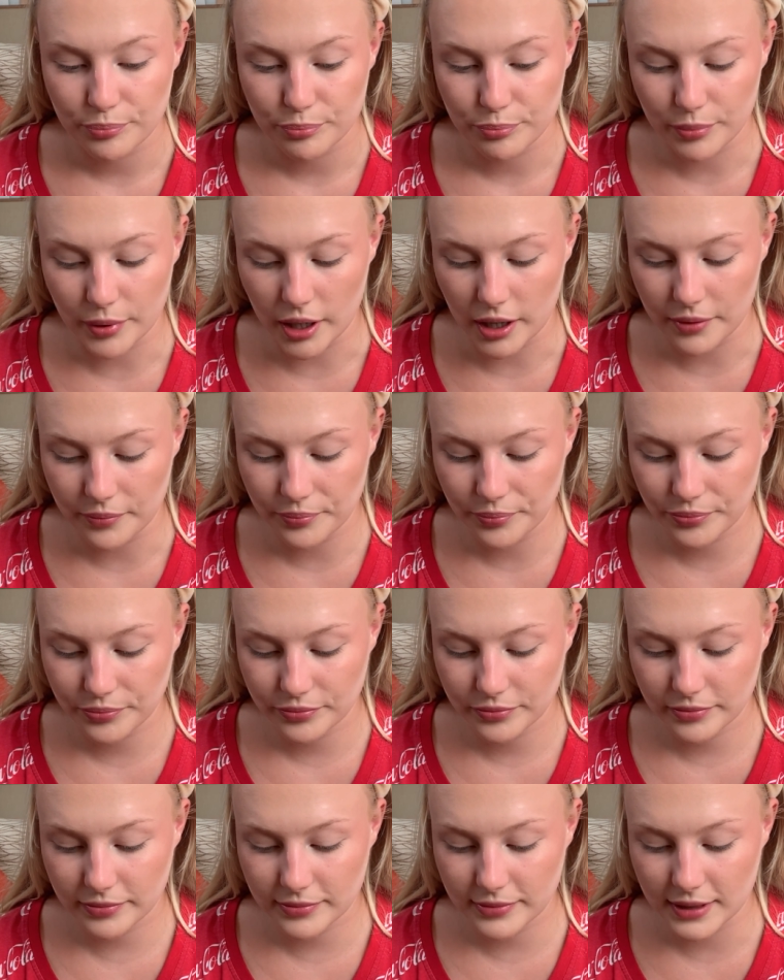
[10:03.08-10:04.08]
but
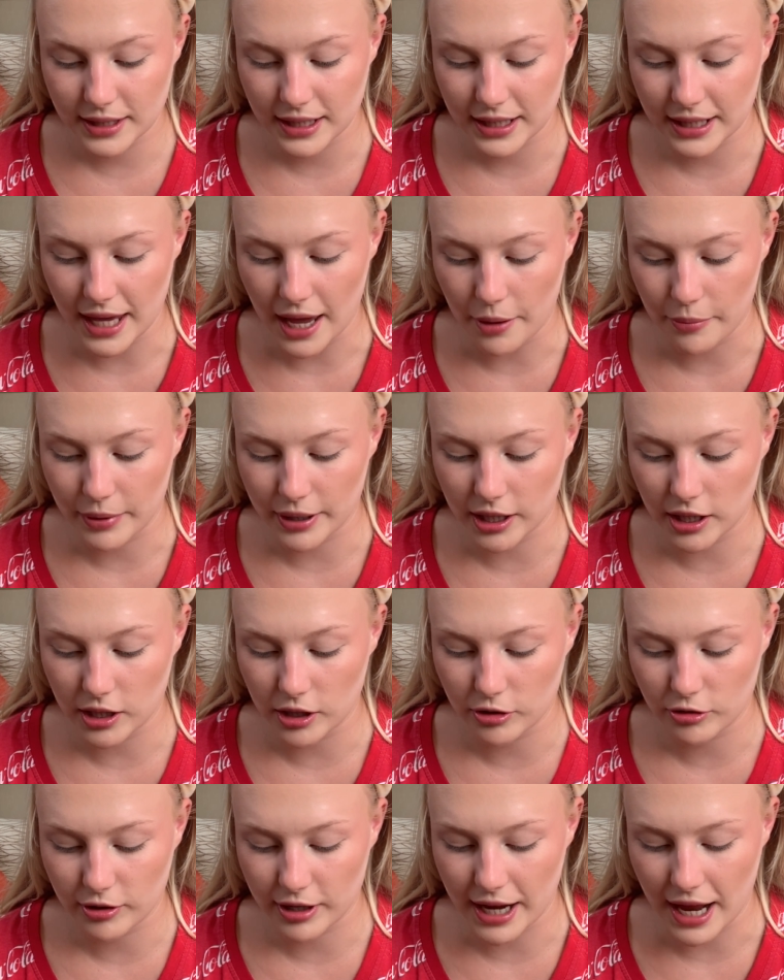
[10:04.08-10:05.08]
yeah, we're going to
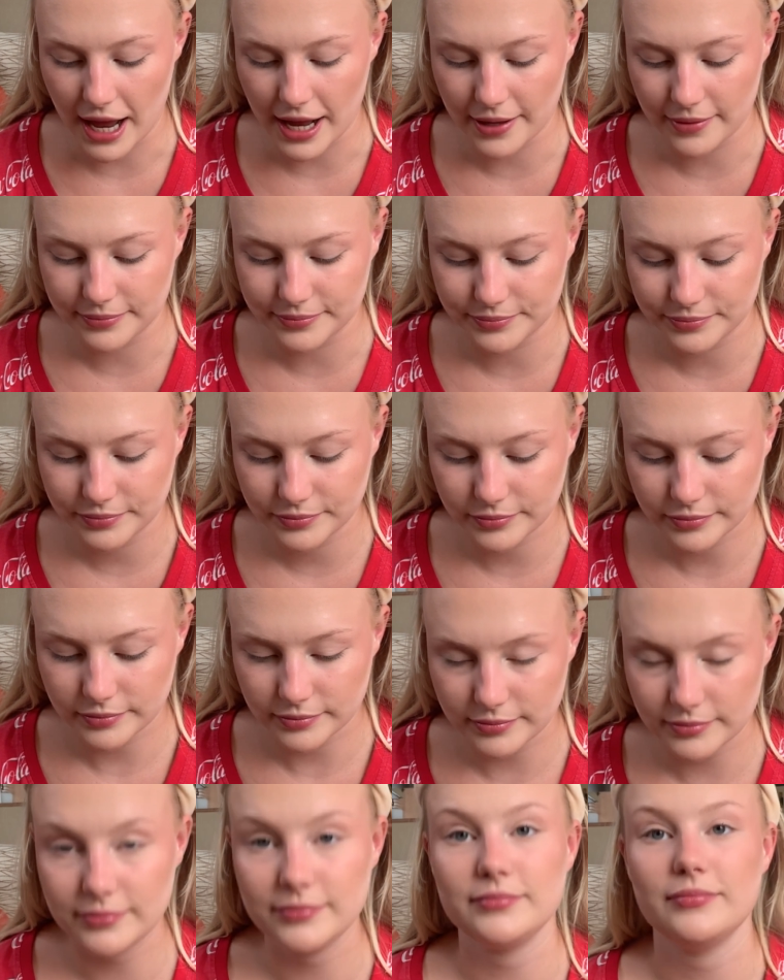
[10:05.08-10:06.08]
create
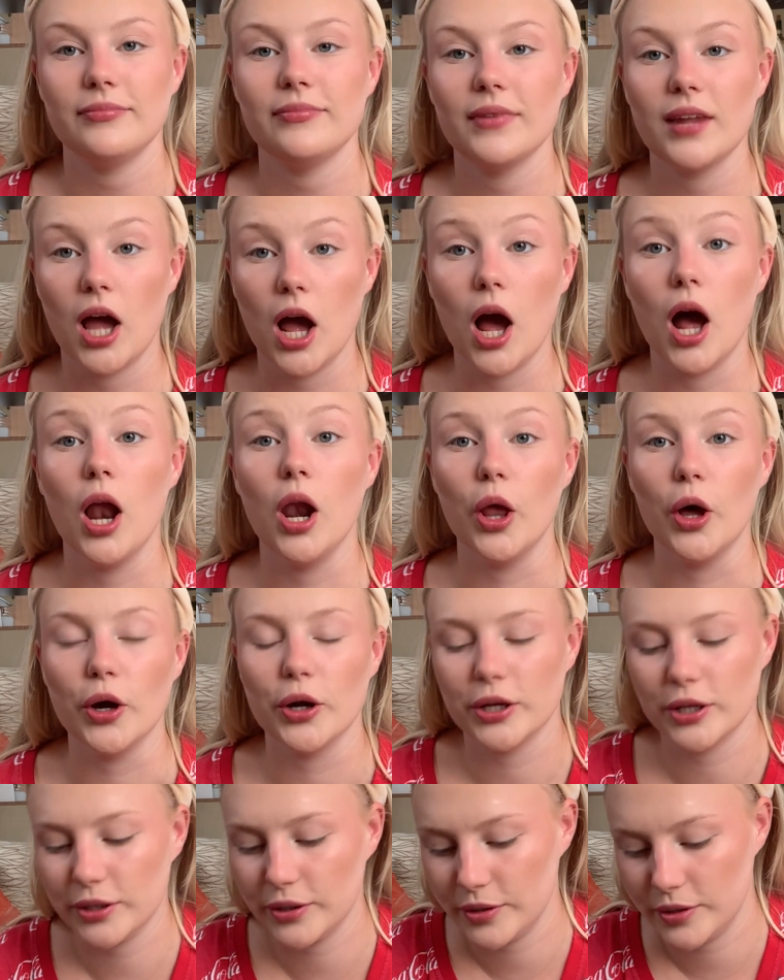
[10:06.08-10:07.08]
a
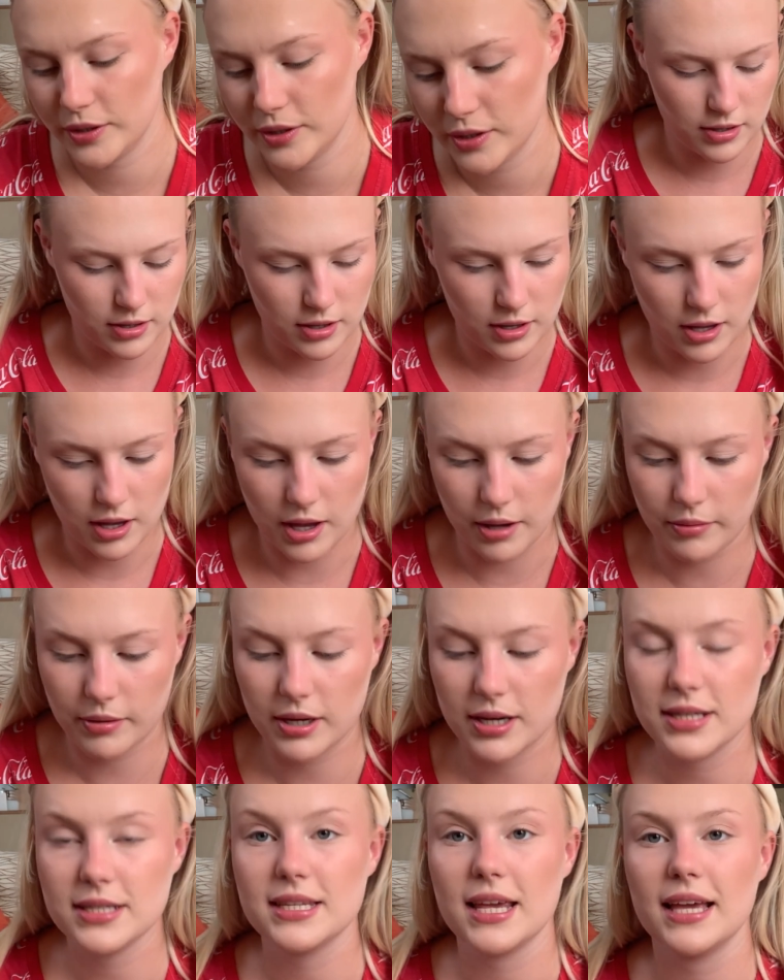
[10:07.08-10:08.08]
look. I'm
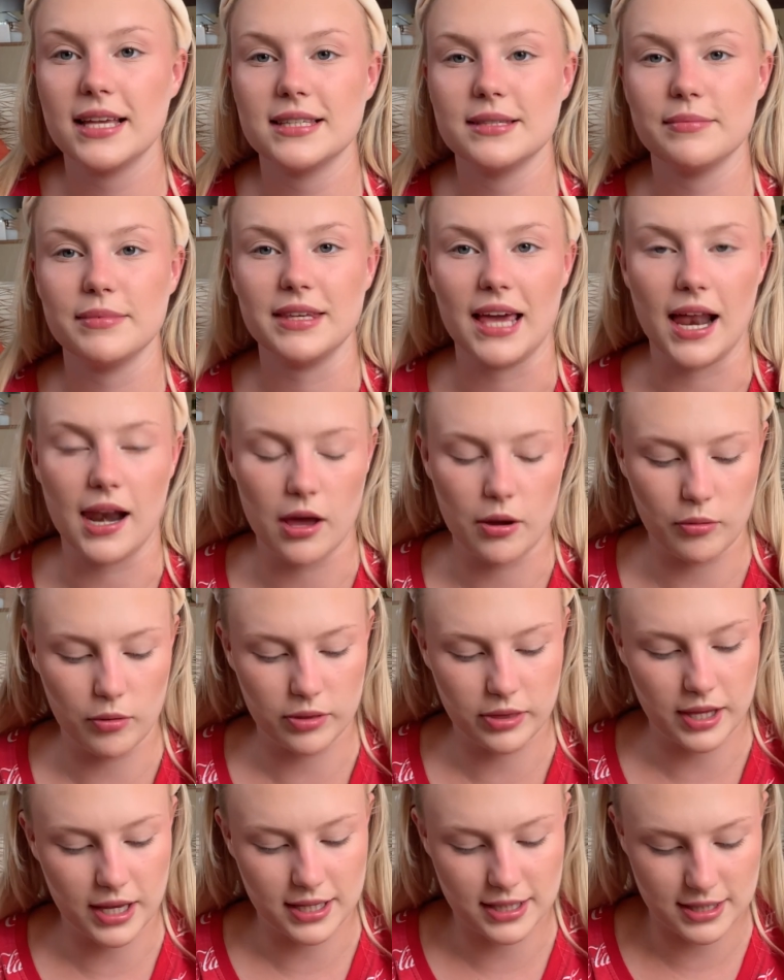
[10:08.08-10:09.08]
going to take some yellow
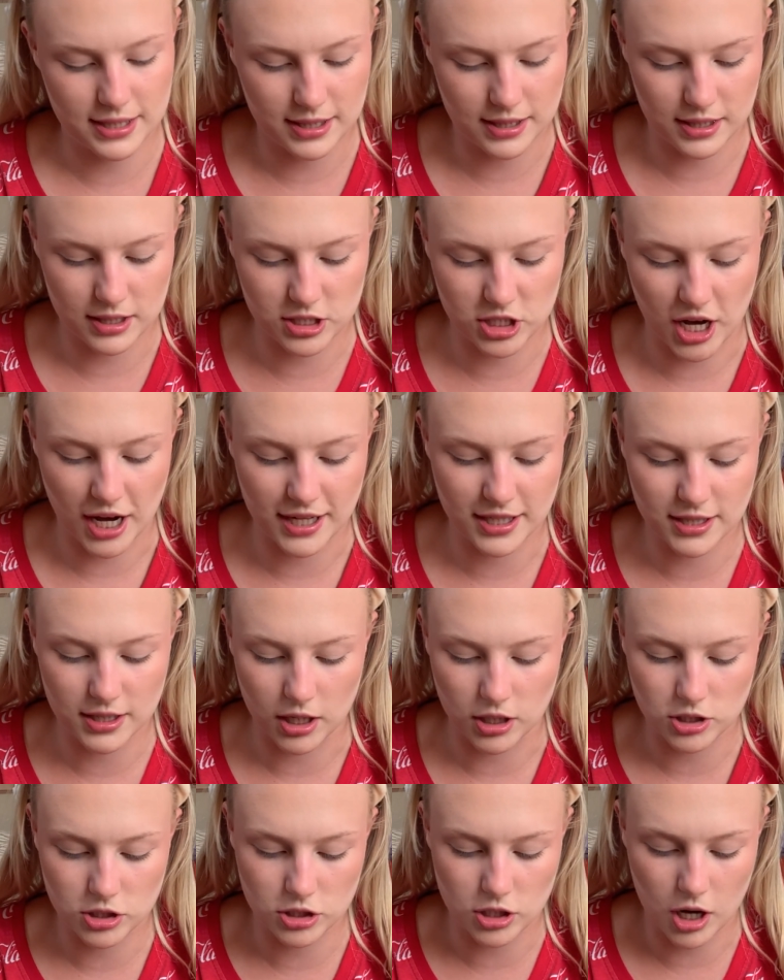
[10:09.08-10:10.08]
on this shade
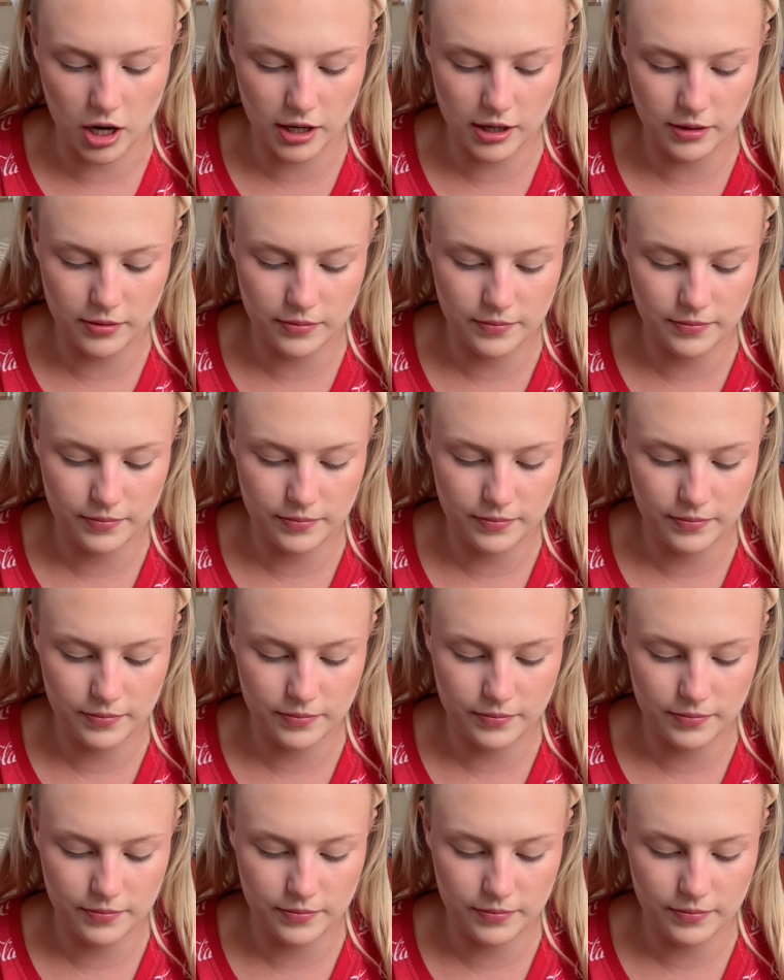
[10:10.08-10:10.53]
Sunshine.